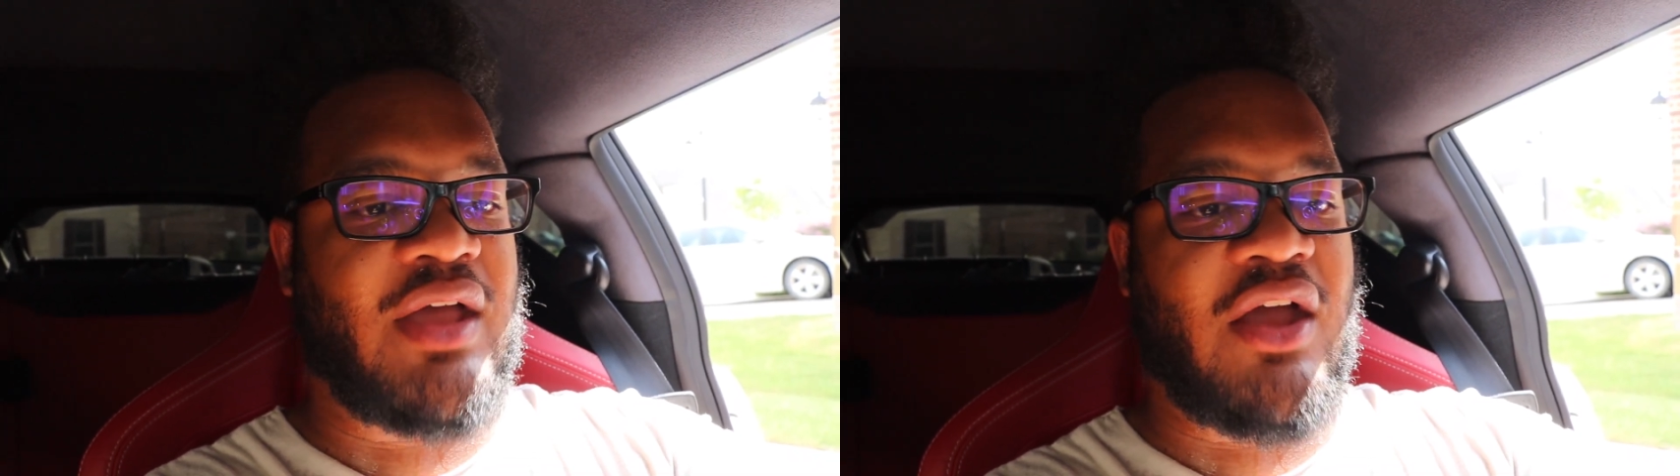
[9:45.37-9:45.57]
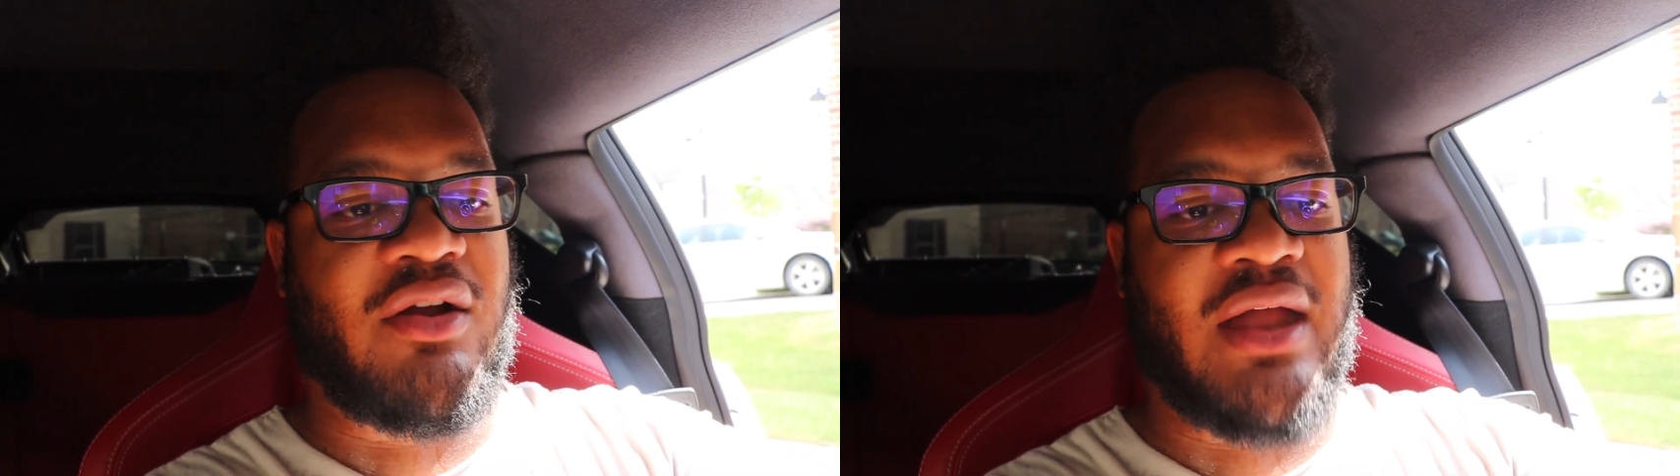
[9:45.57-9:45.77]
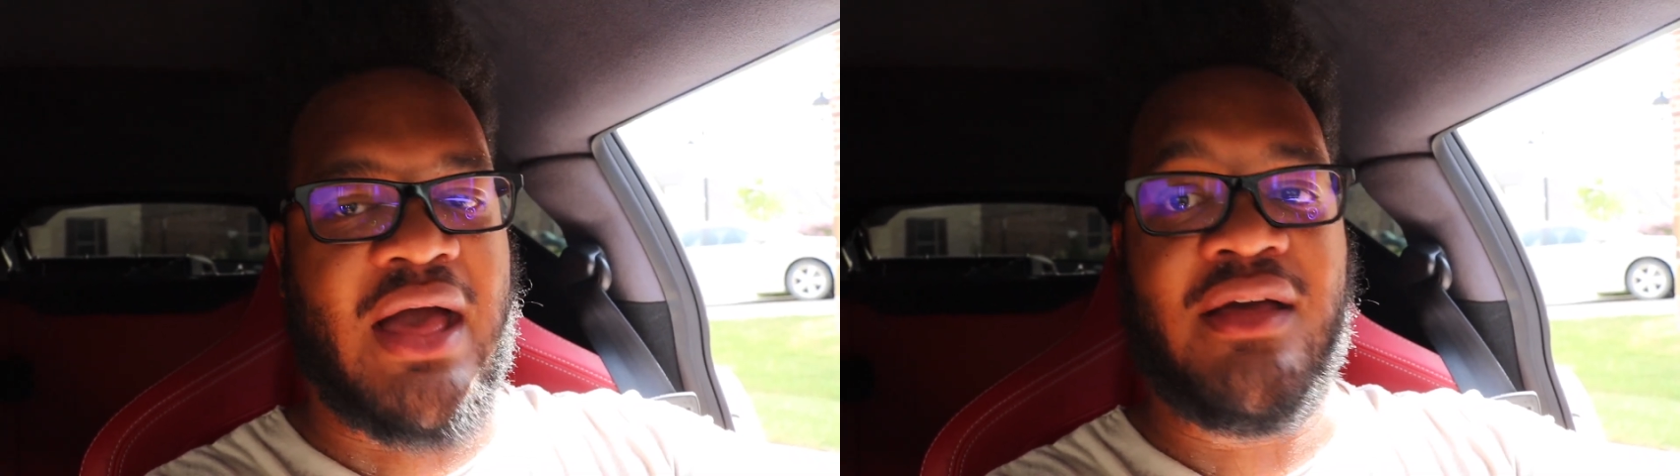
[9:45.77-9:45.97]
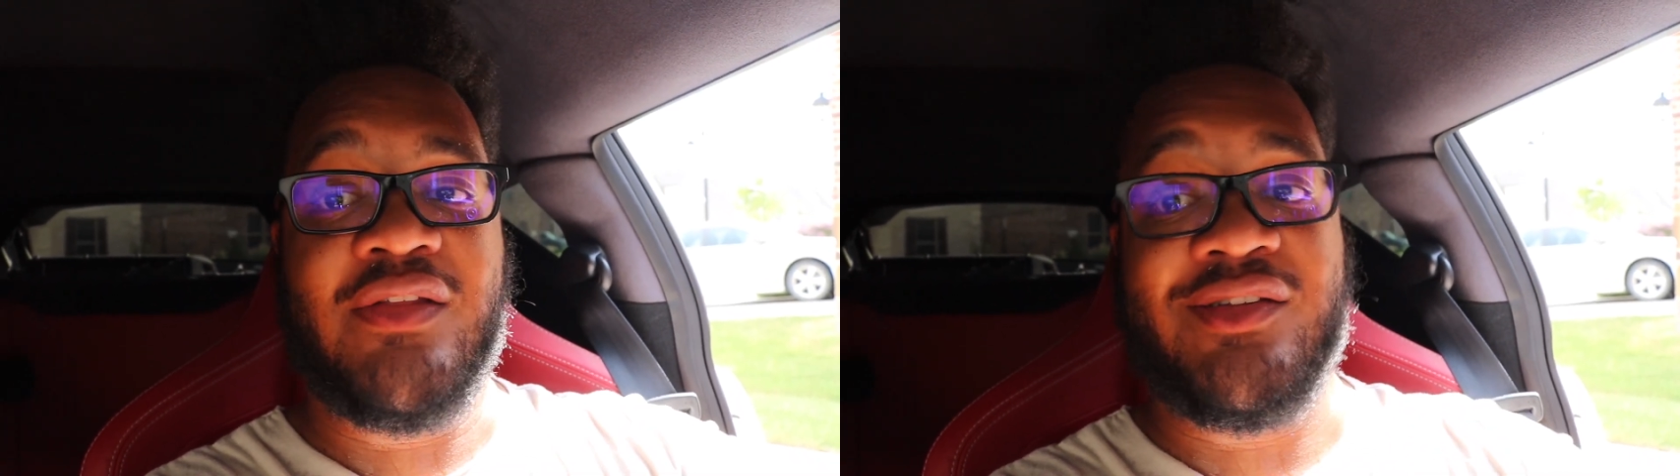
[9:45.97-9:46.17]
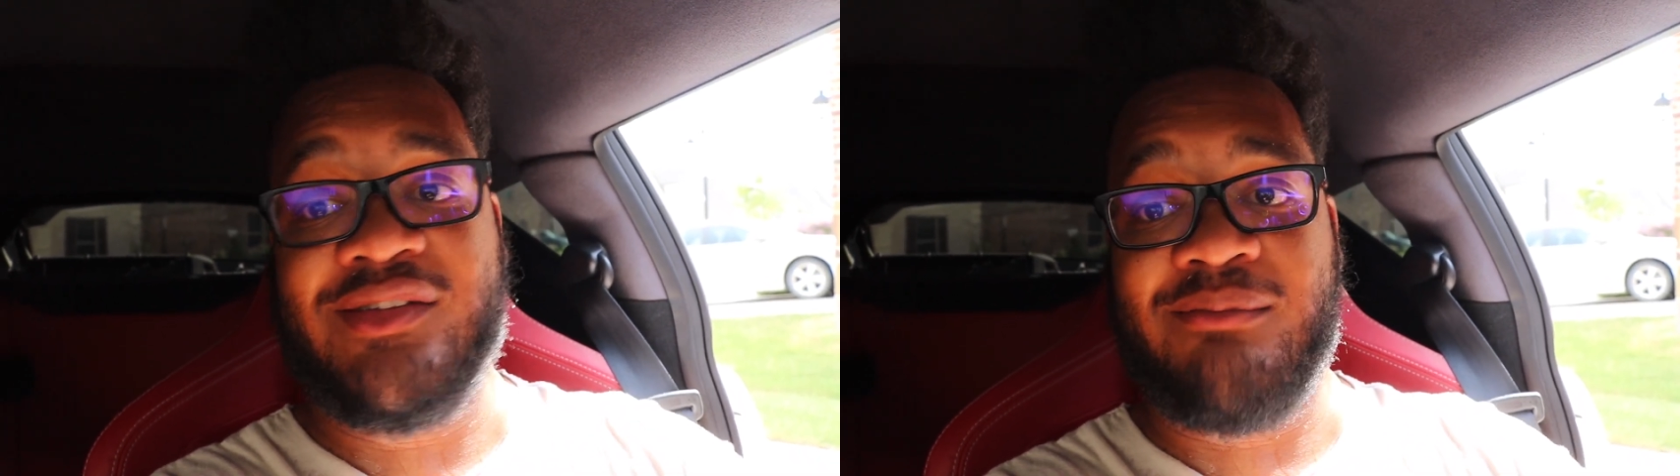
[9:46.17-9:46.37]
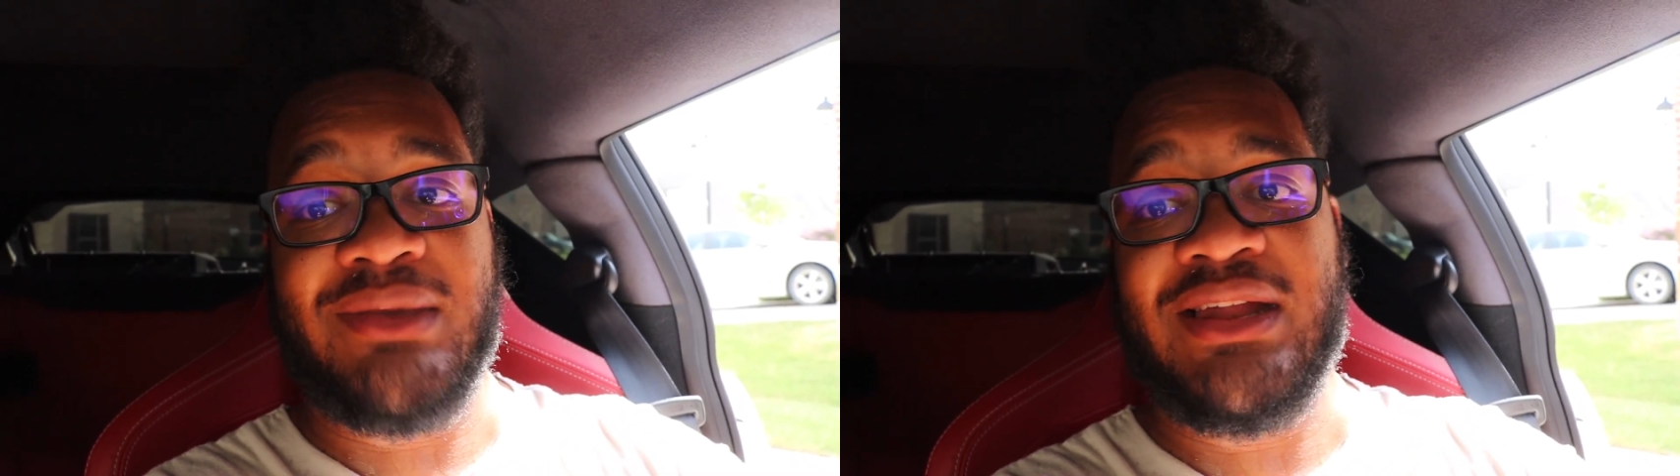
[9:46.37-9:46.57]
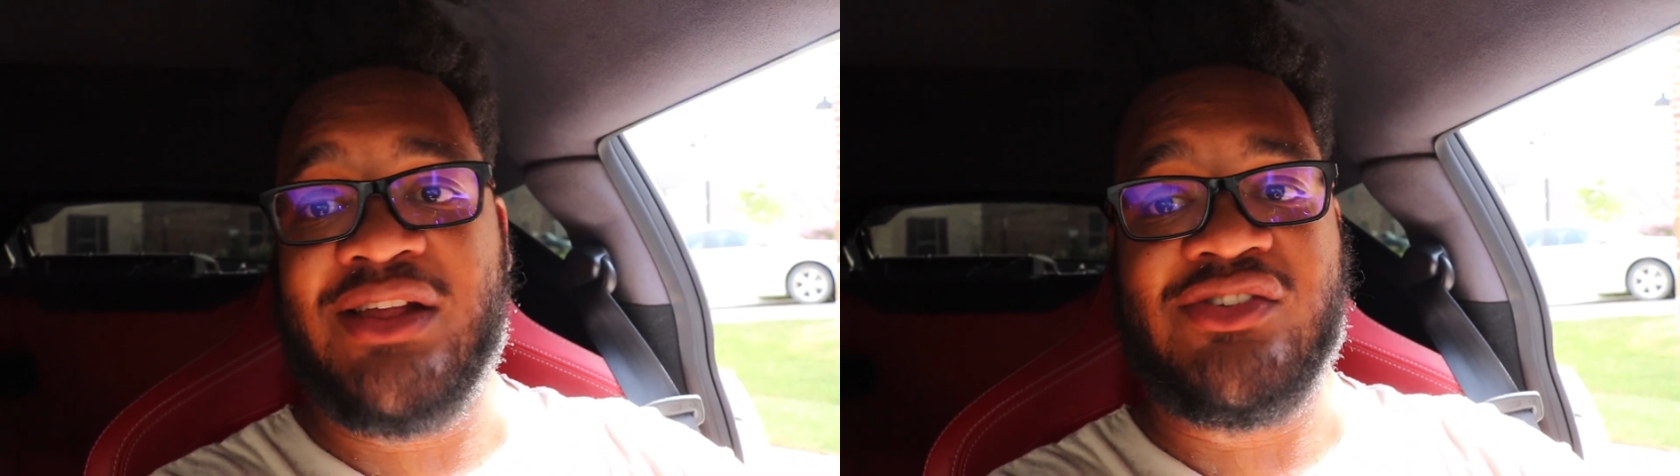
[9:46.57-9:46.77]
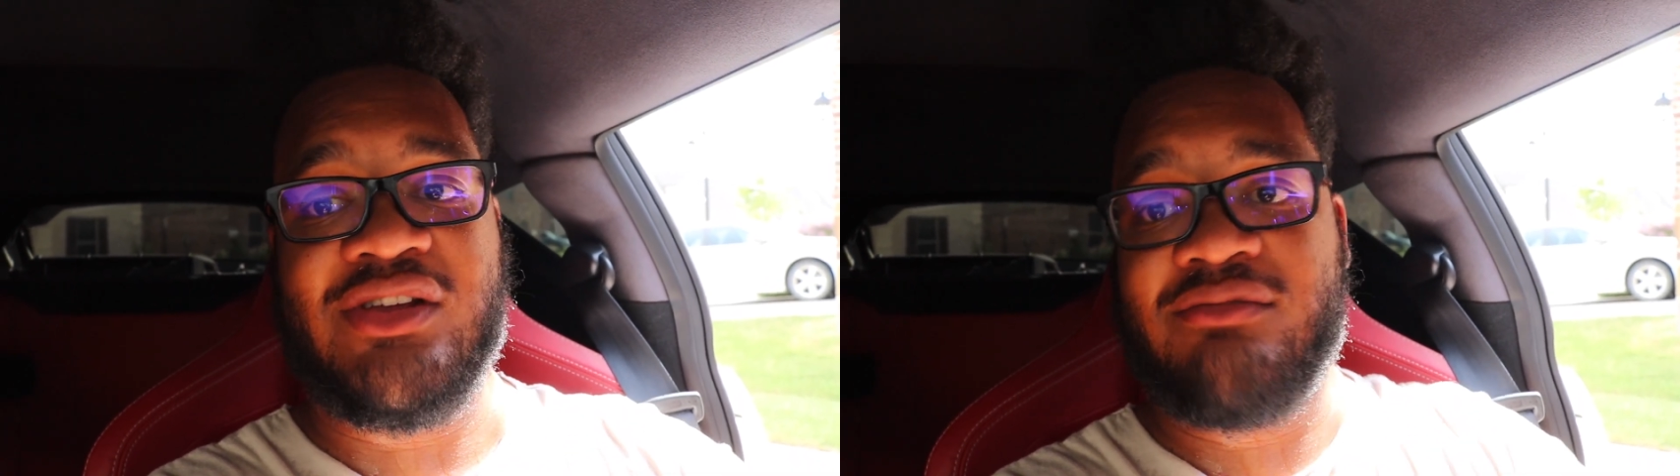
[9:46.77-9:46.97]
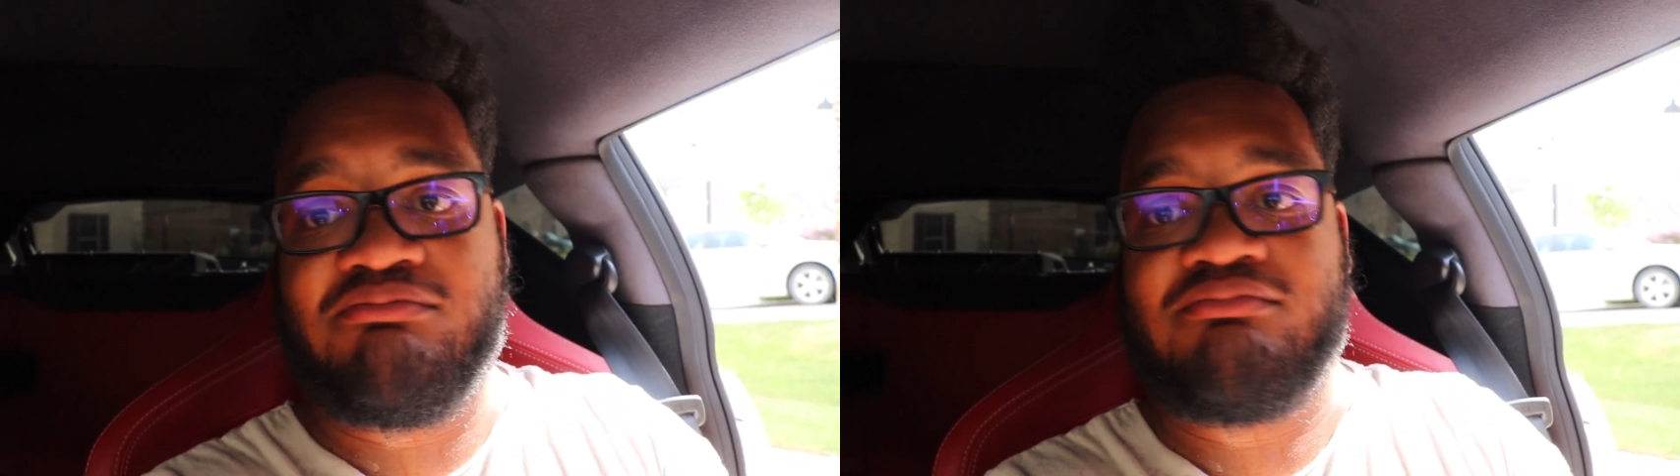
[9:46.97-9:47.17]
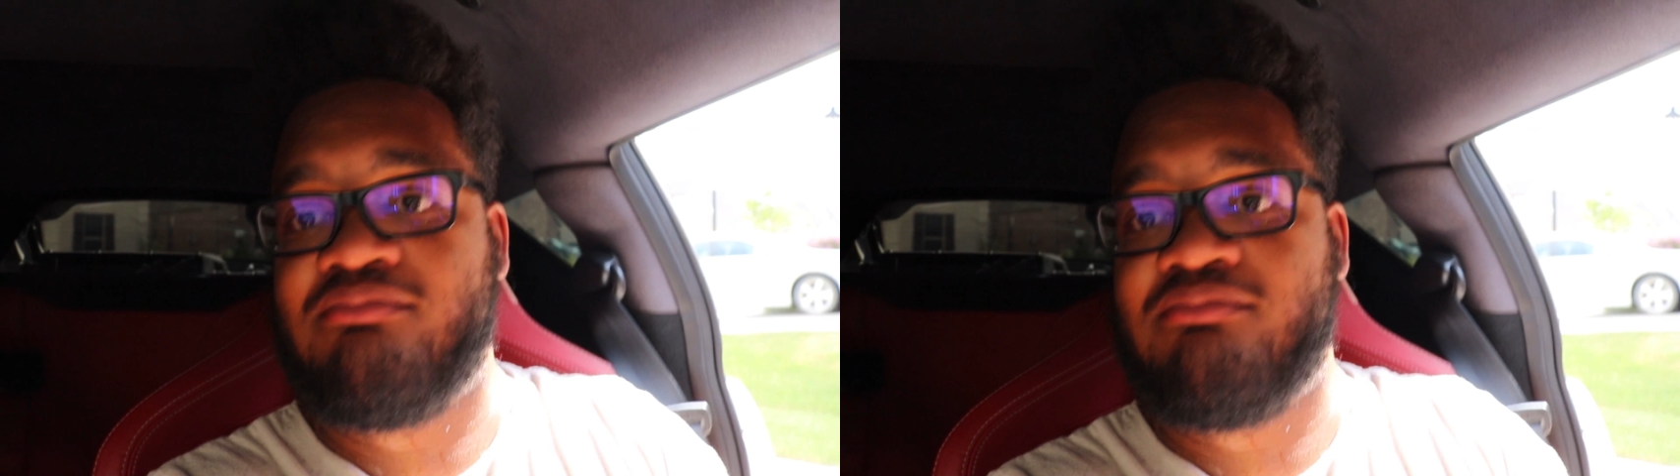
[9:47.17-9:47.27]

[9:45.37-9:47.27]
care or not, this is a mid-engine